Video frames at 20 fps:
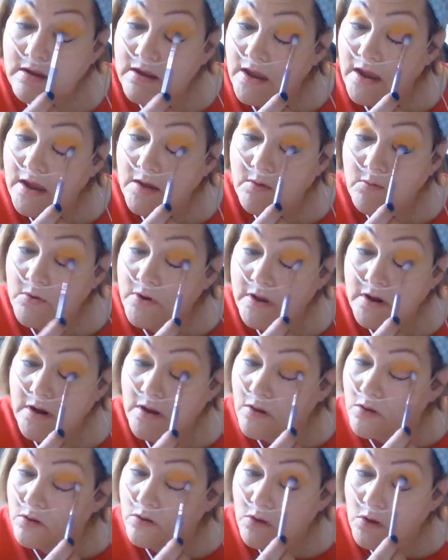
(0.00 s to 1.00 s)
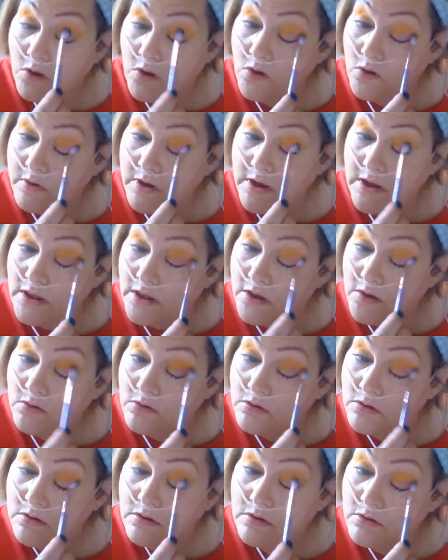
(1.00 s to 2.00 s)
We're gonna, oh hello,
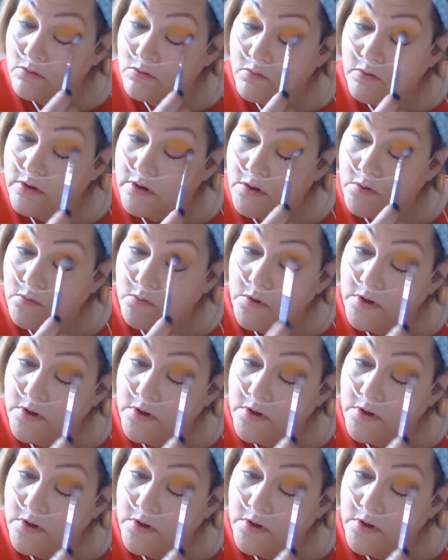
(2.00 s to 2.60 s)
we're gonna work